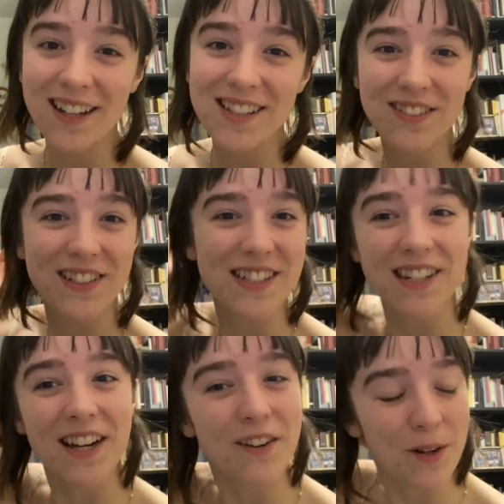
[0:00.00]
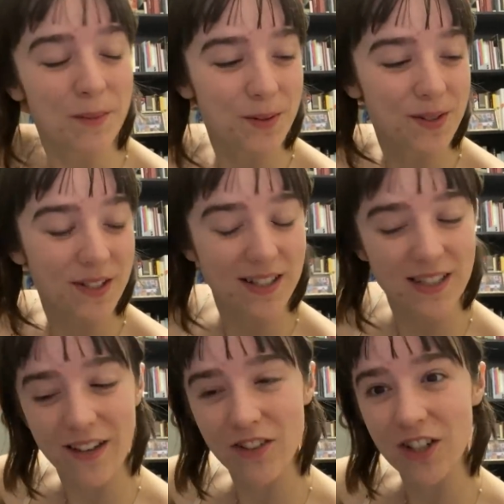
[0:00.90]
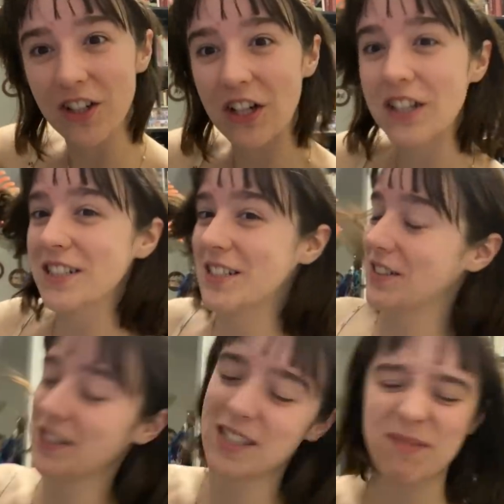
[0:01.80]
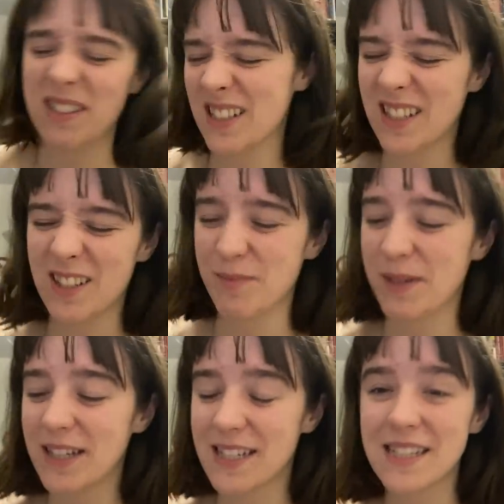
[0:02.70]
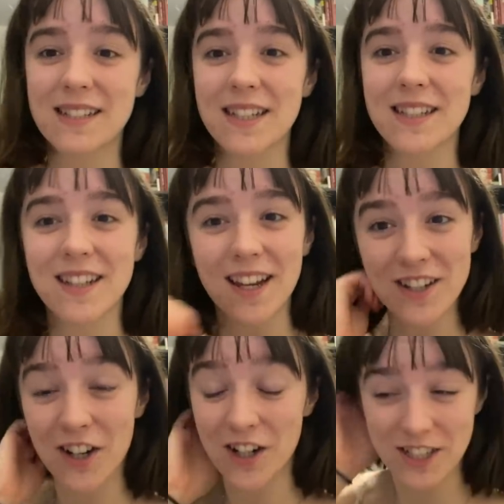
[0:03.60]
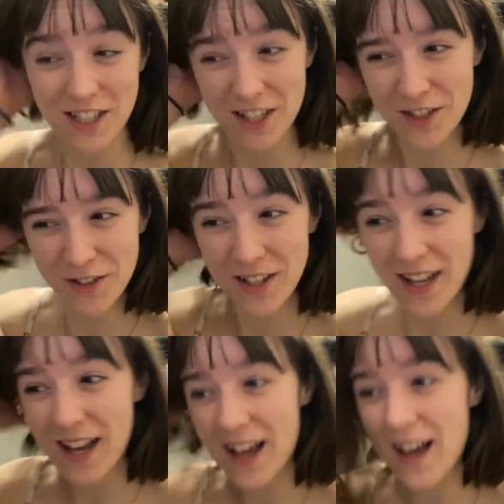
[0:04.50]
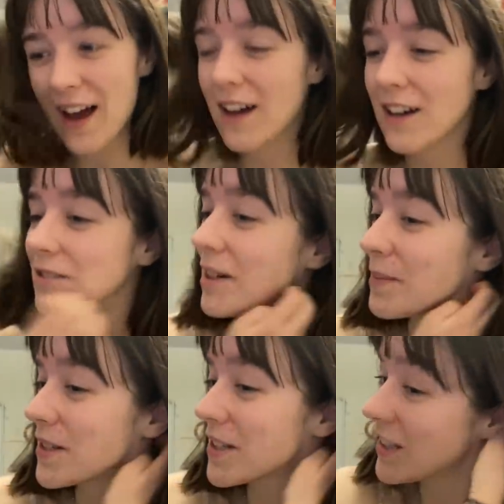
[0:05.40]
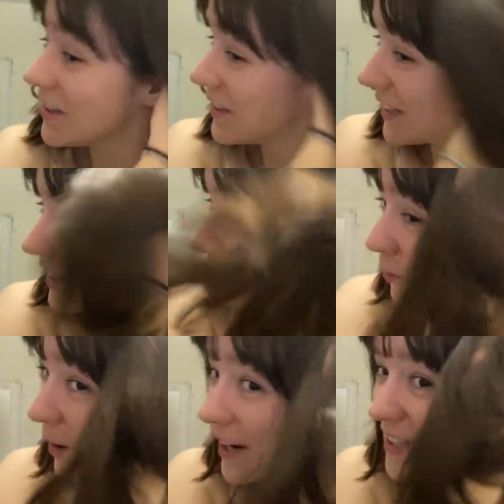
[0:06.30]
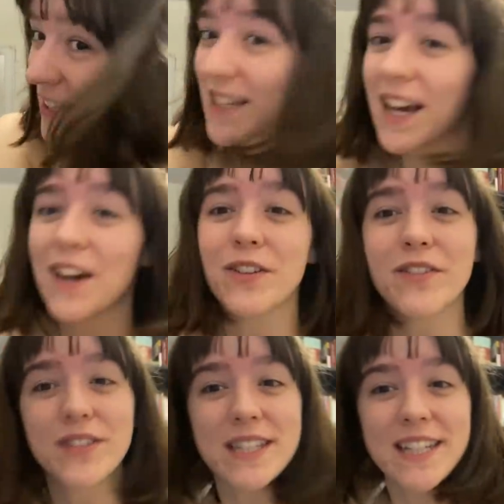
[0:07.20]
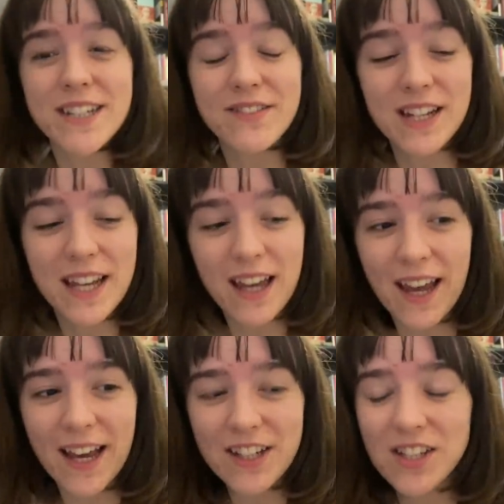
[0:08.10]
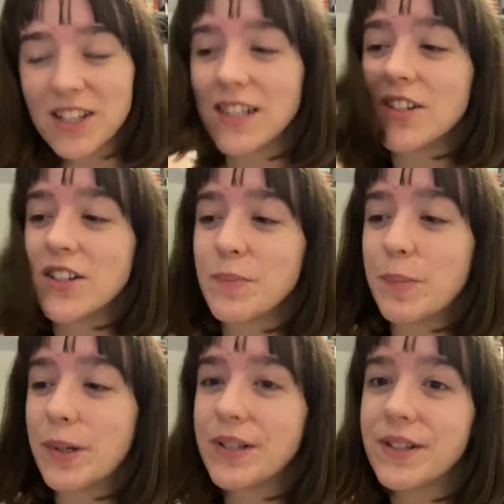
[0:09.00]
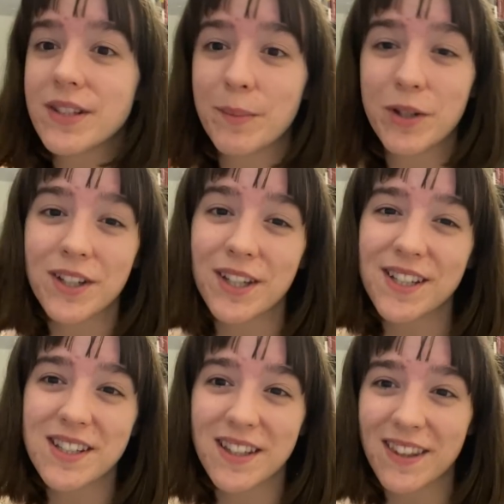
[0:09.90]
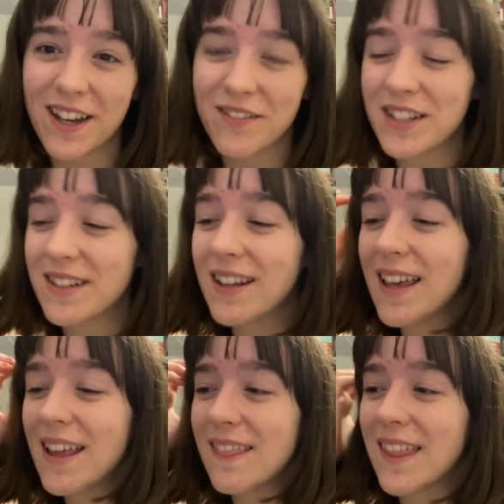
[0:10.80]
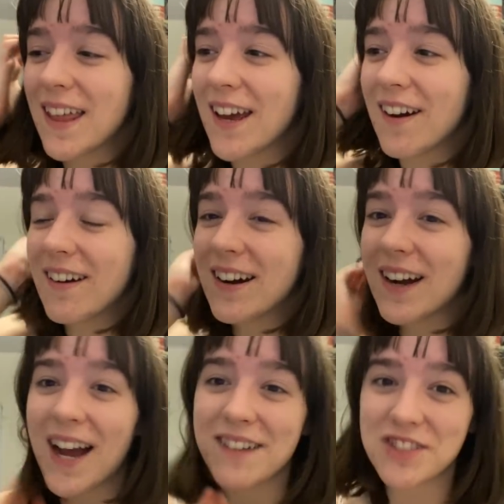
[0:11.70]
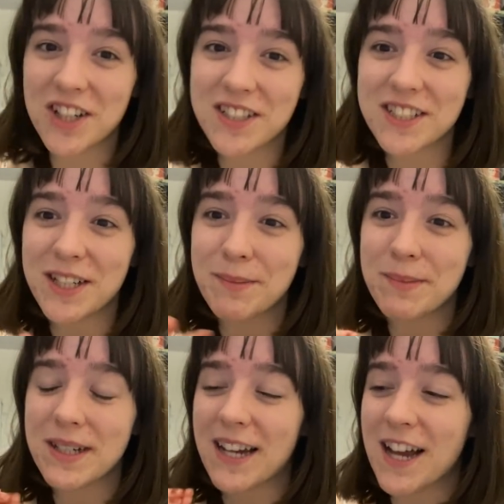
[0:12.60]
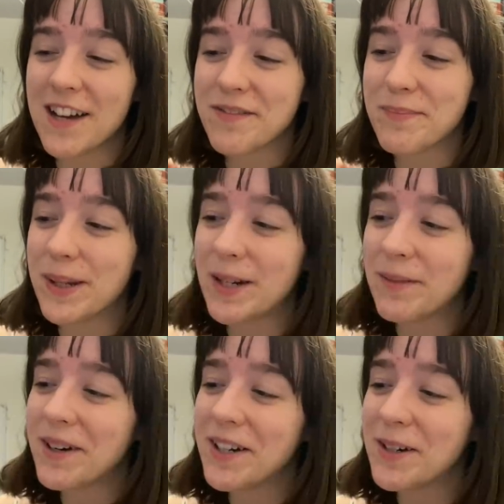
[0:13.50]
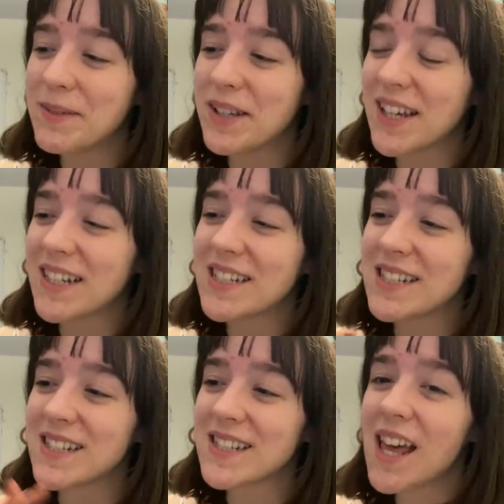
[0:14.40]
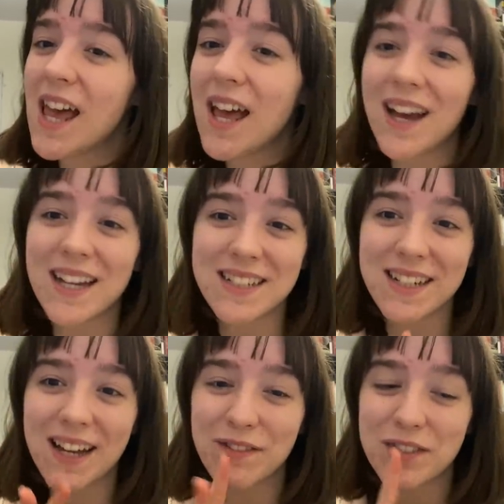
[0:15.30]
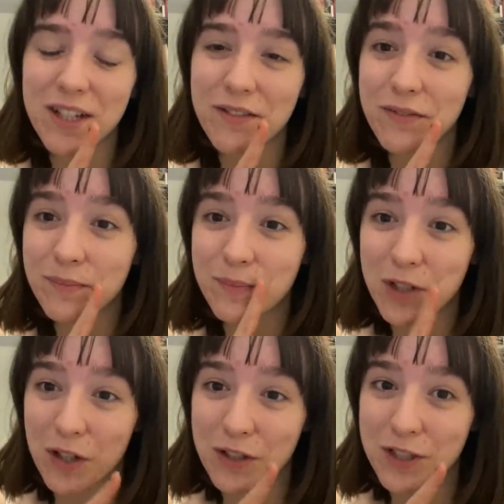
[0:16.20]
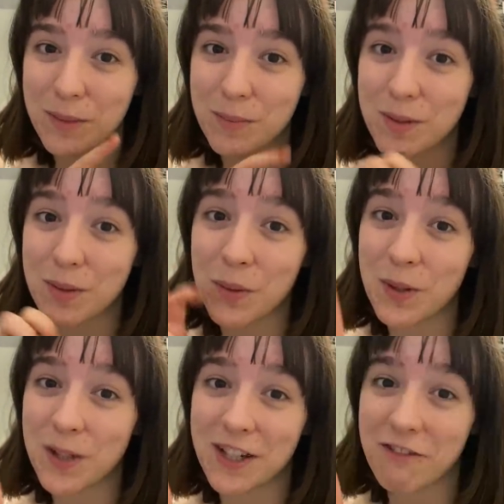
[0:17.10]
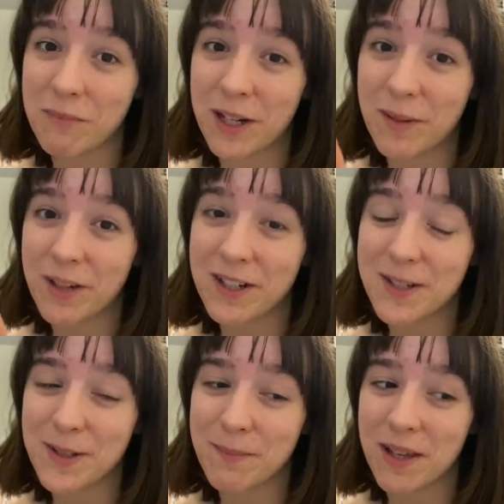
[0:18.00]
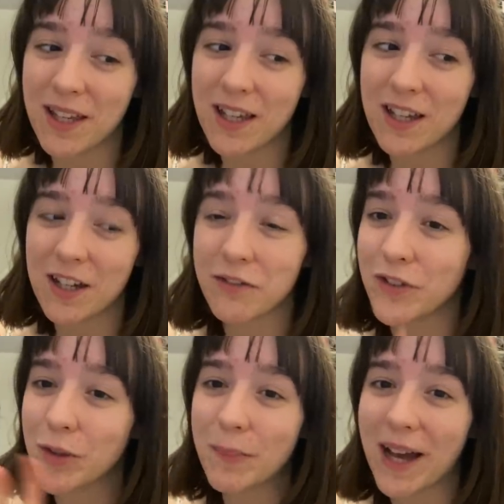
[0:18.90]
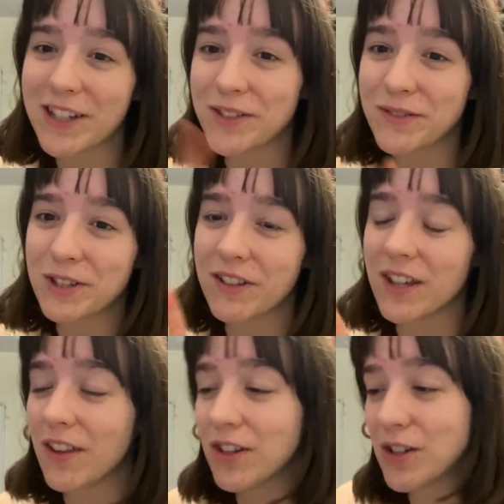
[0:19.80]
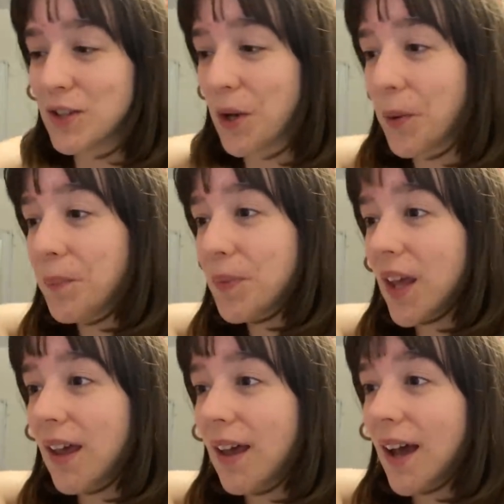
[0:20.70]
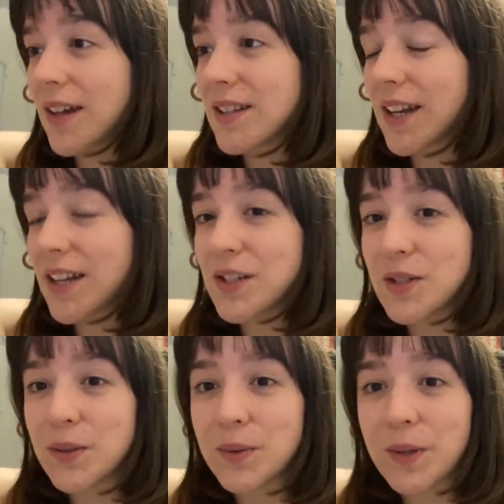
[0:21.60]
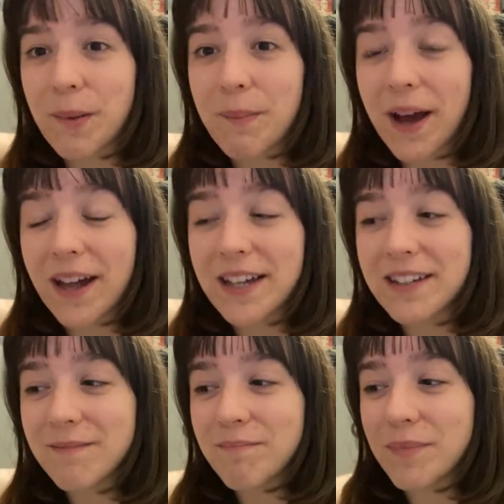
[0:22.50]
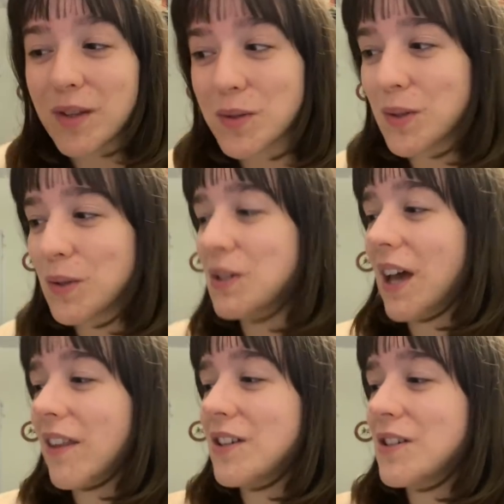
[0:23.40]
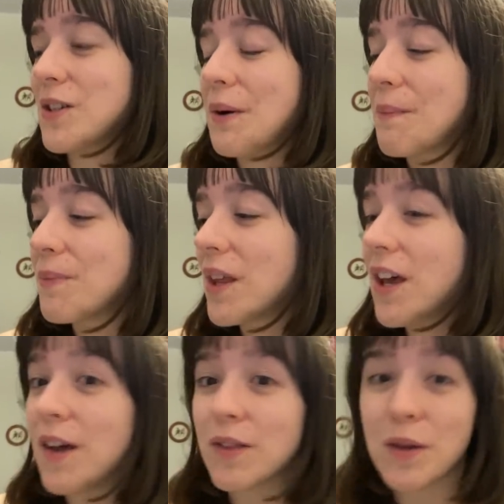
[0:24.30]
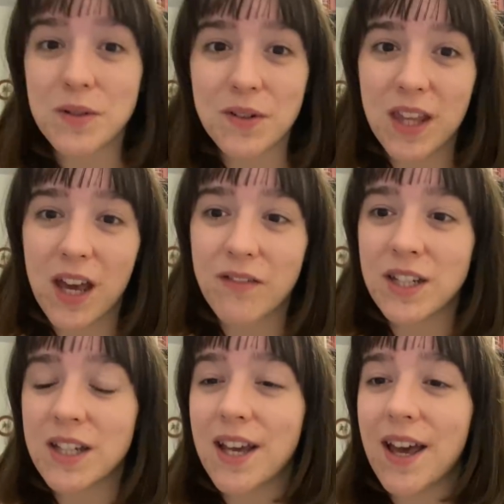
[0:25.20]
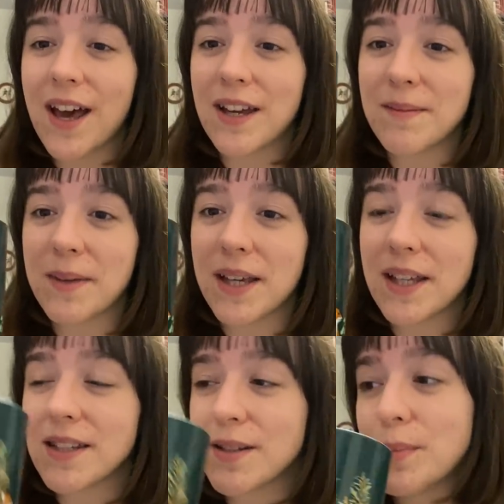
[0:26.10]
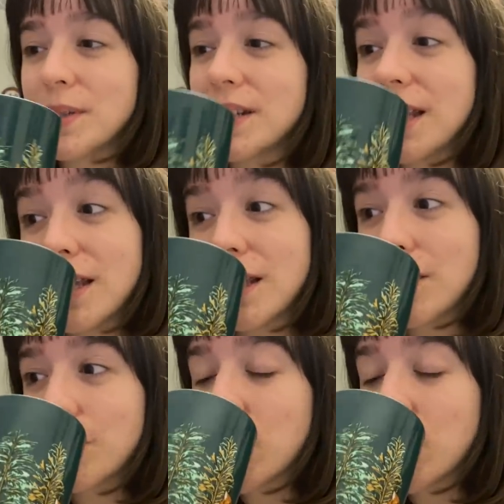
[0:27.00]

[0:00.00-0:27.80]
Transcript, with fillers: so it is now almost seven o'clock, so it's been a little bit since I talked to you. Um, I'm slowly winding down for the evening. I actually just put some cookies in the oven. They are half chocolate chip and half peanut butter because I didn't have enough chocolate chips or enough peanut butter to make a full batch of one or the other. So I decided to combine those two together. So those are in the oven. I made some tea